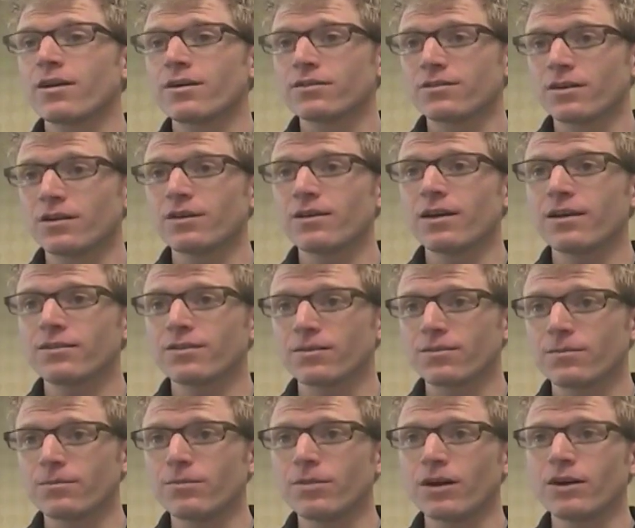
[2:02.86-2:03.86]
as a as a
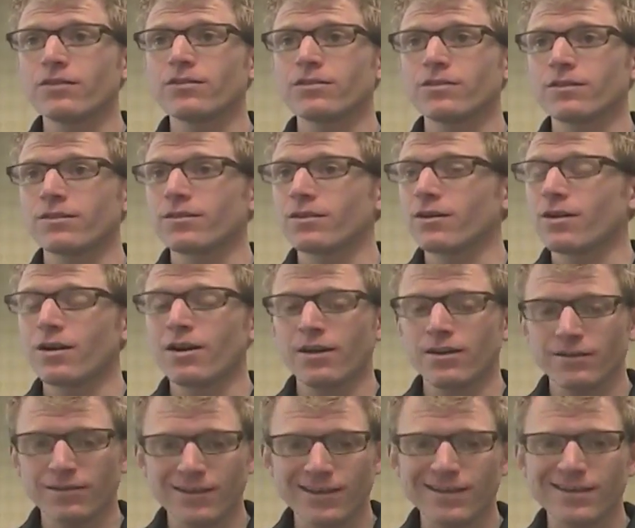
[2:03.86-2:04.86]
bunch and said, all
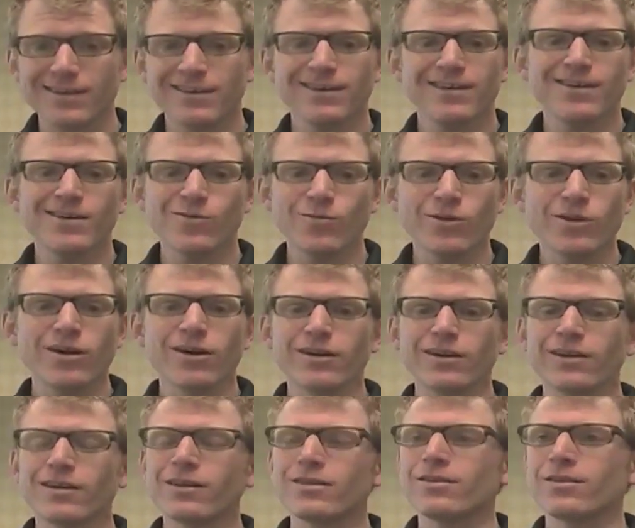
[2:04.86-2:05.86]
right, like we are
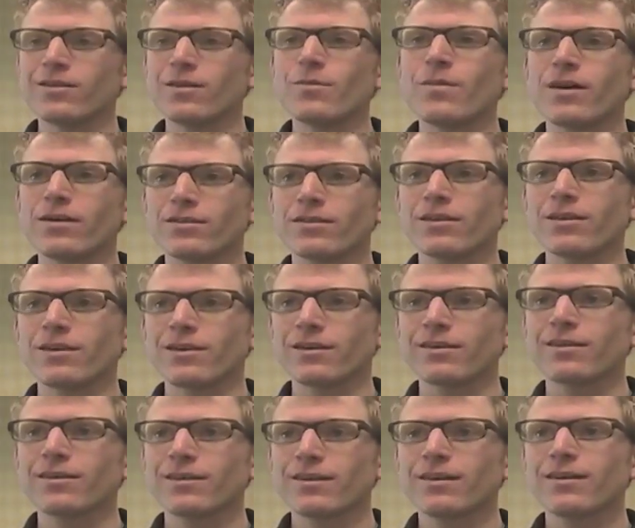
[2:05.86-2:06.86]
going to do the best thing
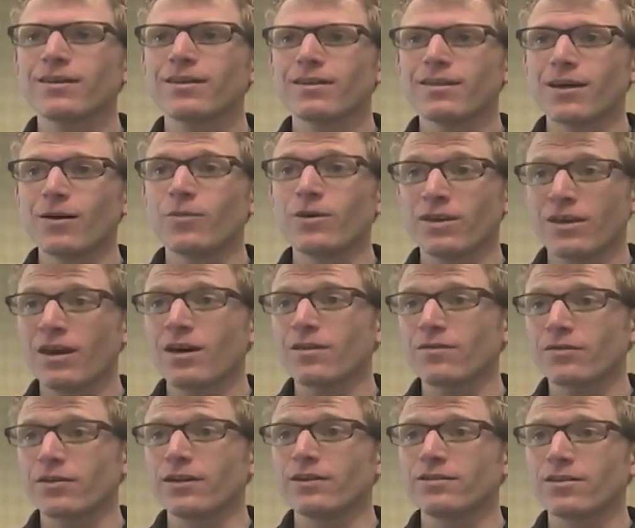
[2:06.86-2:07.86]
that we can
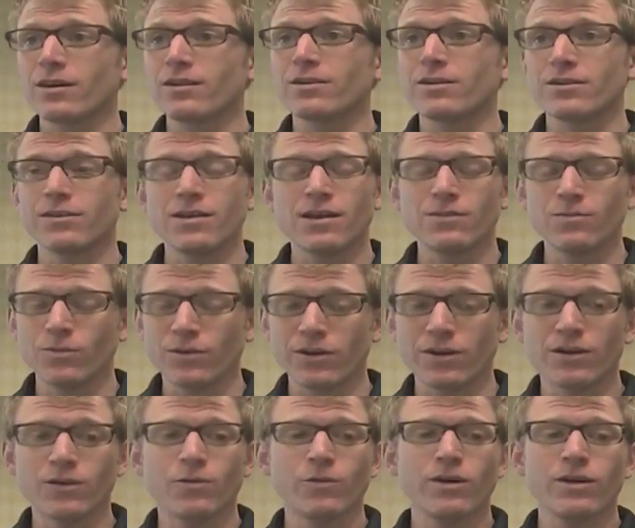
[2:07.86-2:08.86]
for each other, and, and we're
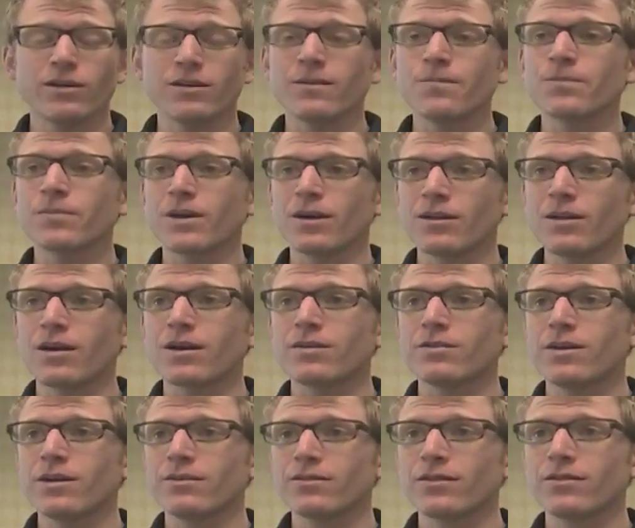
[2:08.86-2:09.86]
going to win a lot of
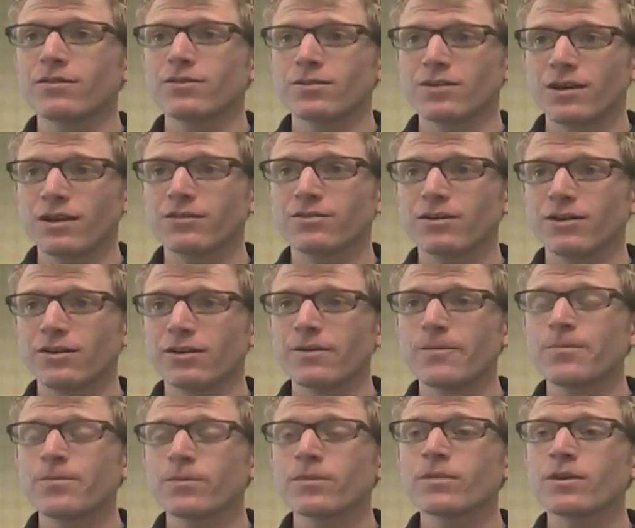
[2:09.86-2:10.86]
races. So next year,
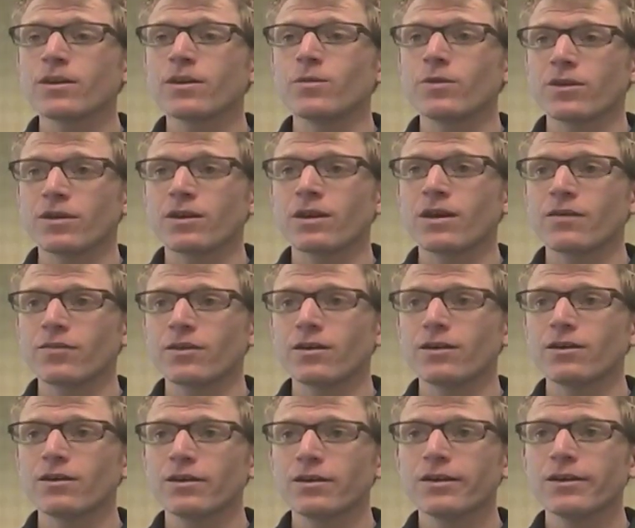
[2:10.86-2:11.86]
you know, we can have the
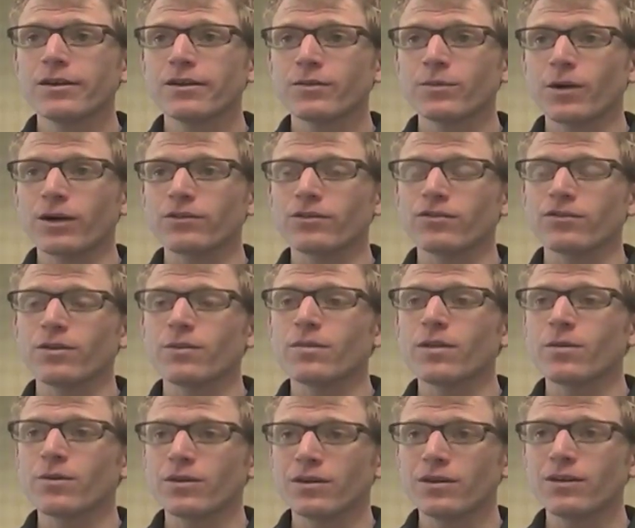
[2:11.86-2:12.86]
sponsorship
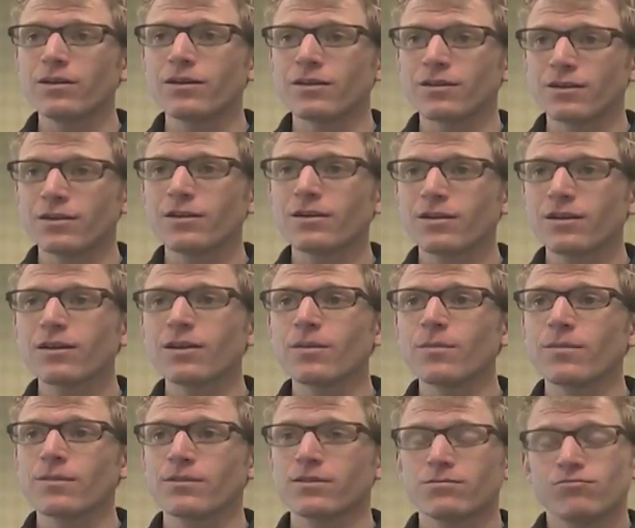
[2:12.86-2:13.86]
that we need, and you know,
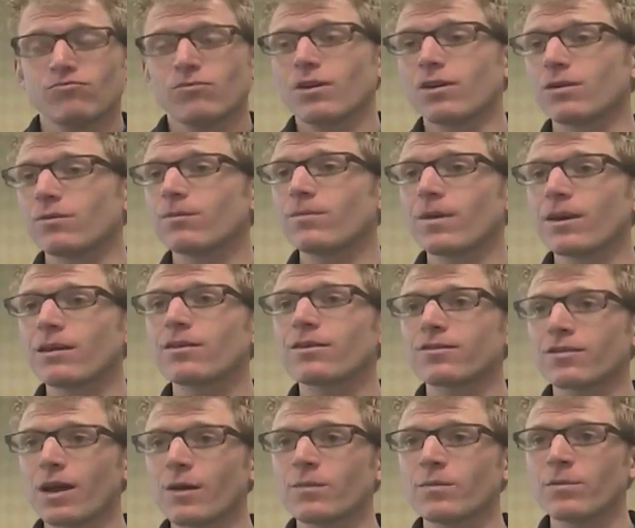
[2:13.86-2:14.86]
you know make this
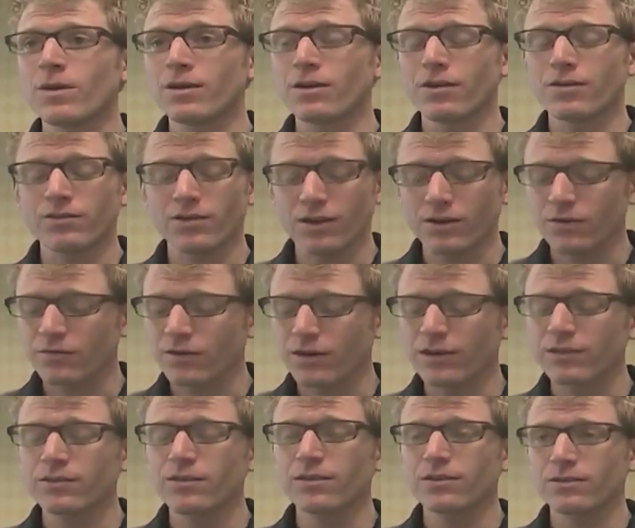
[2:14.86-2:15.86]
happen, make our
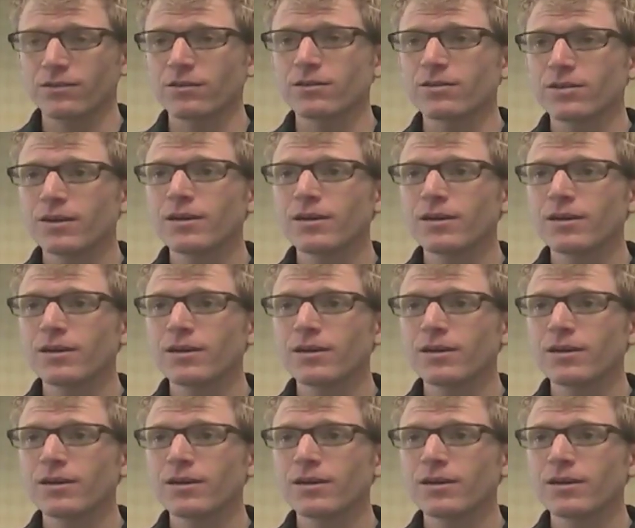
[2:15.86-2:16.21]
sacrifices, and